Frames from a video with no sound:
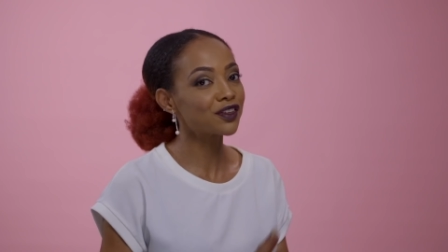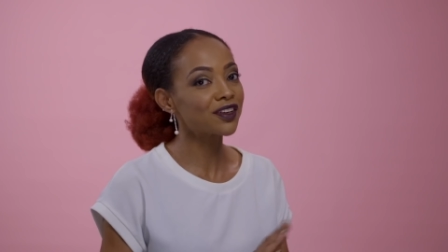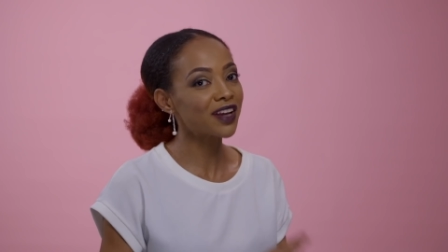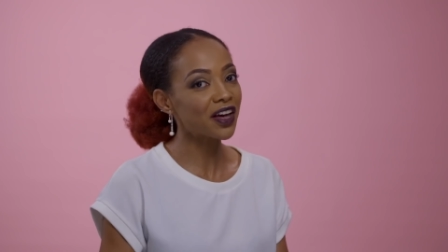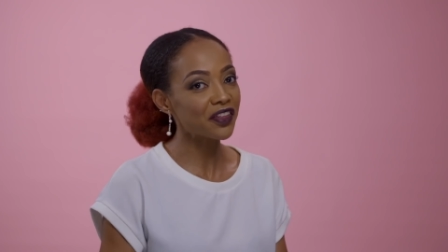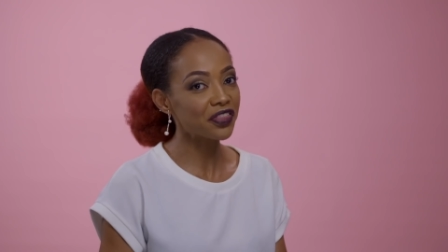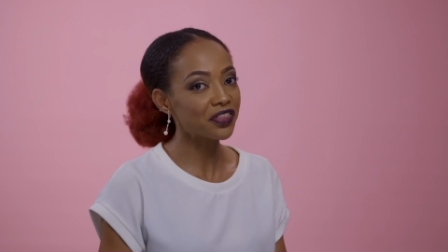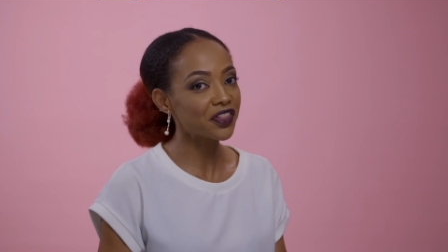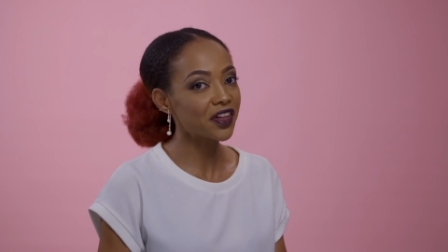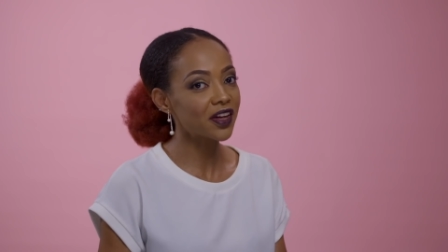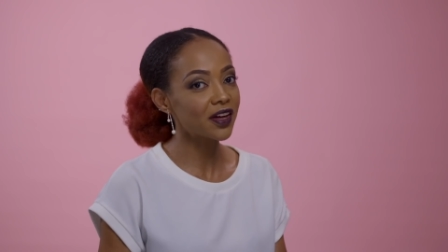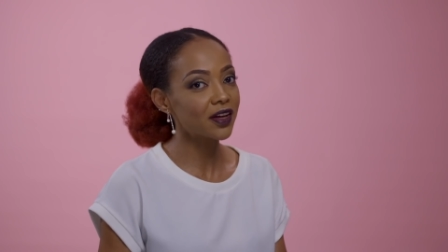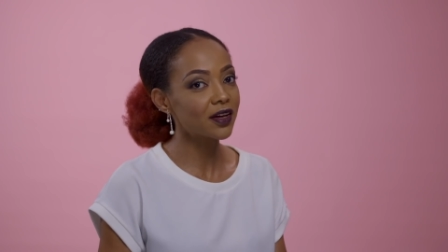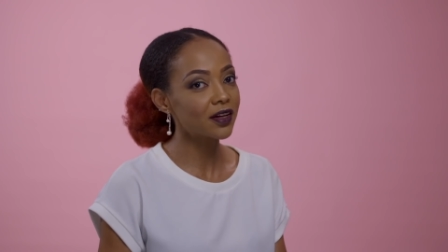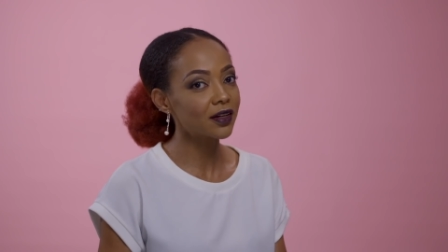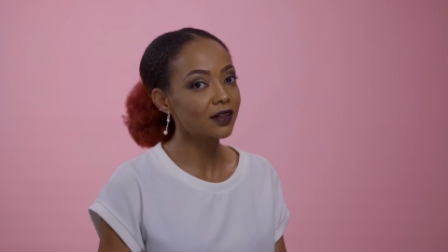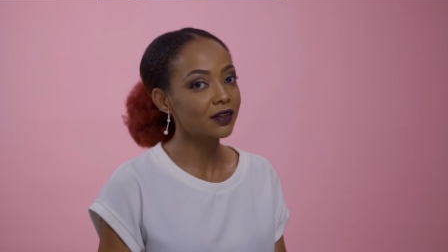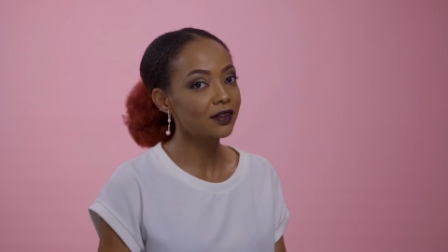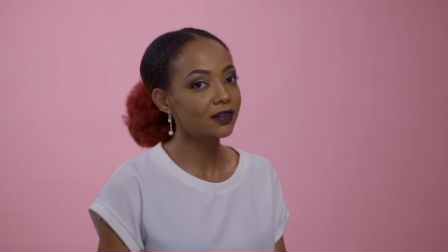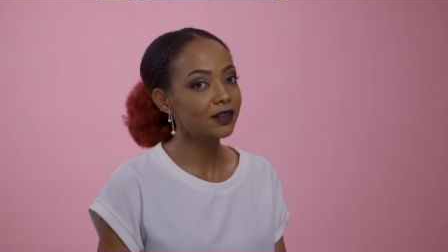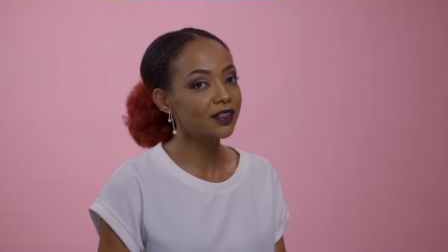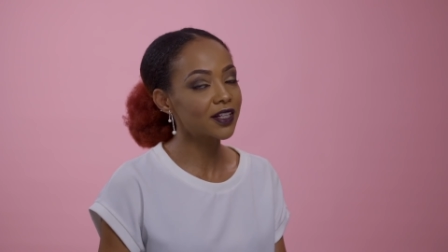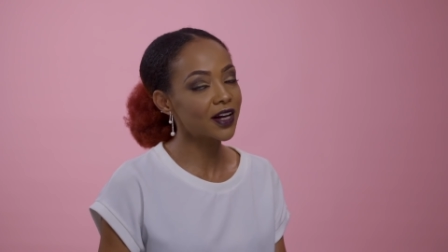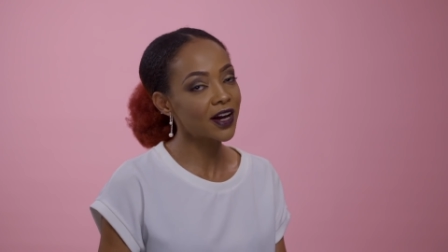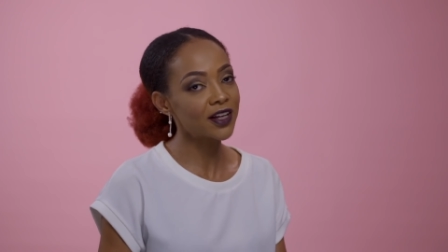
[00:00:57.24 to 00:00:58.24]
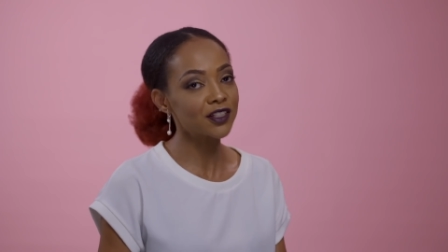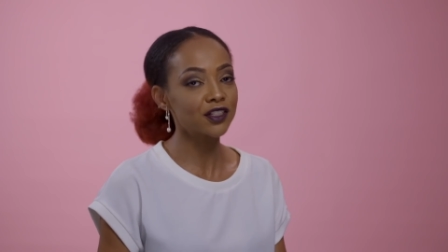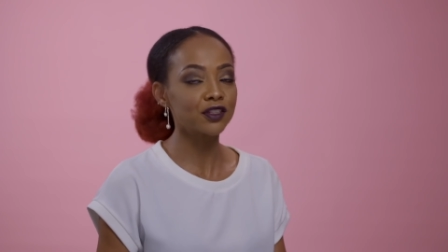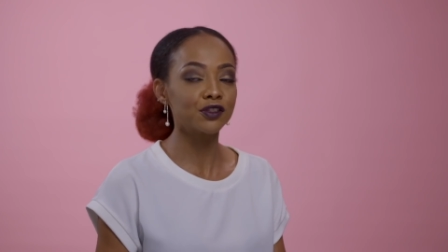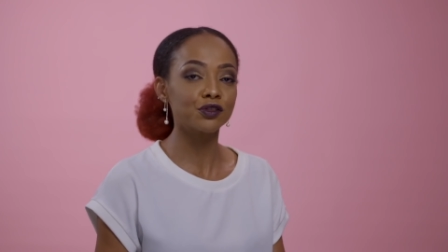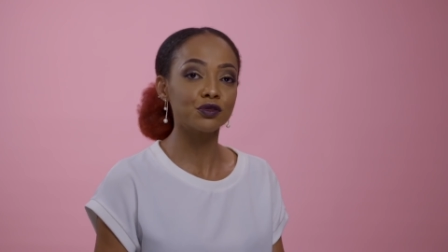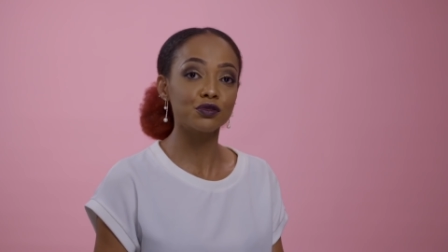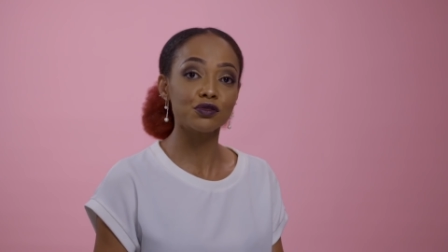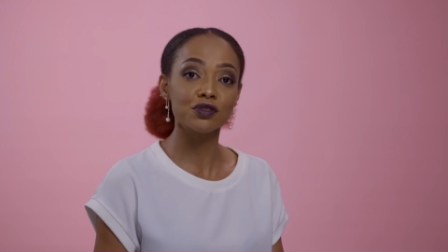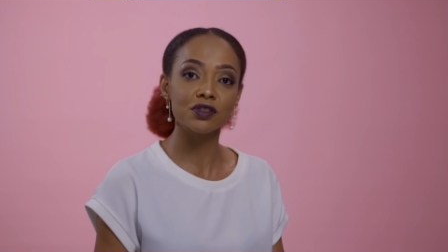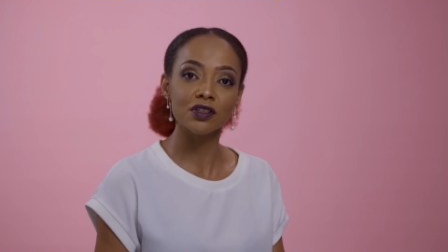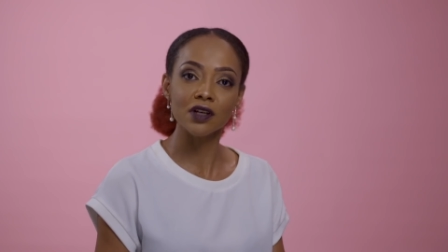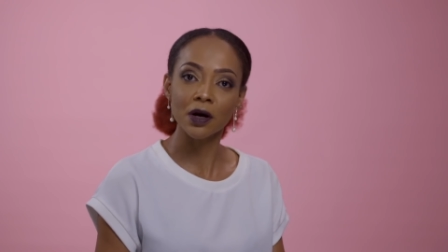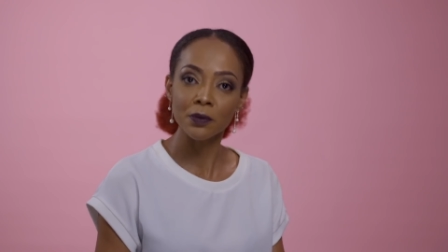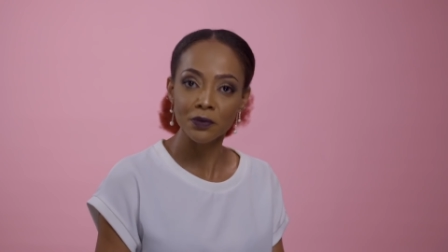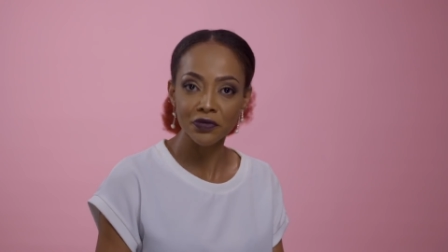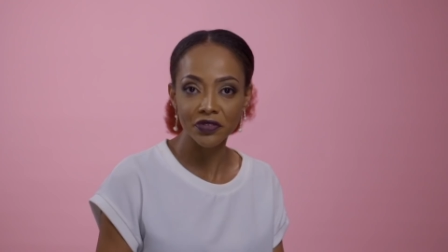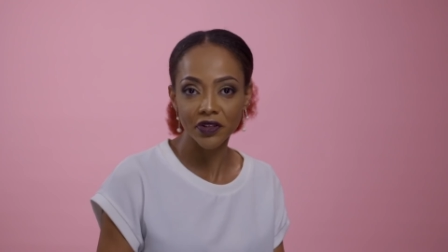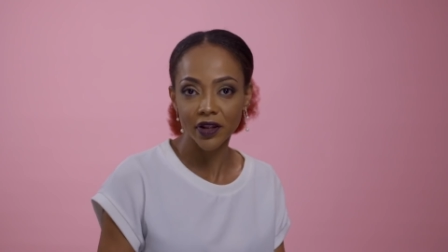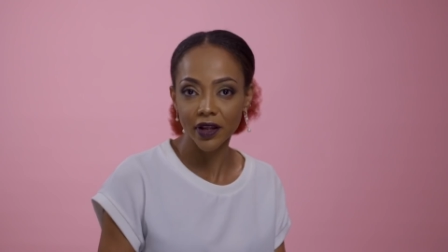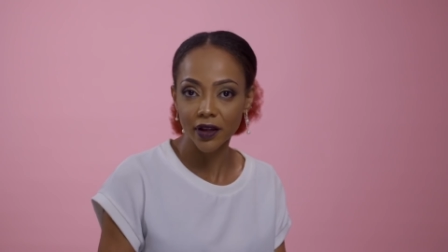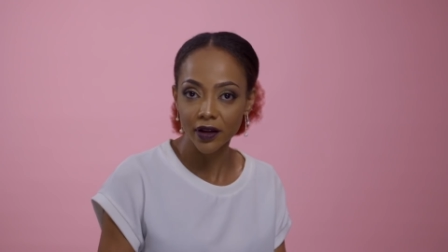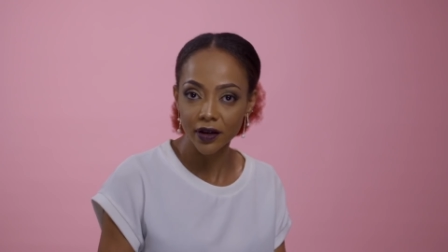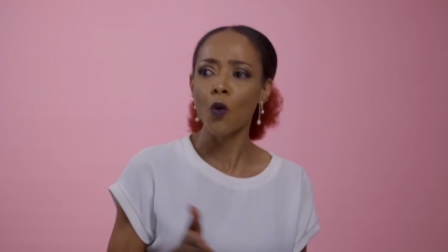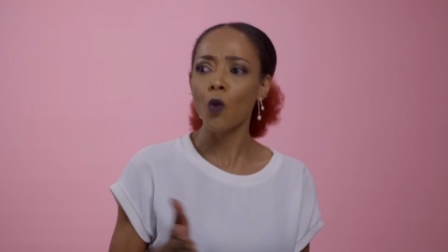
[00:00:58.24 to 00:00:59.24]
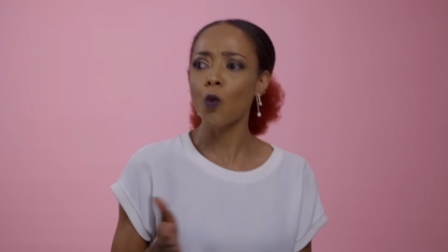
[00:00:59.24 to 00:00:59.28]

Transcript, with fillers: nothing turns into something.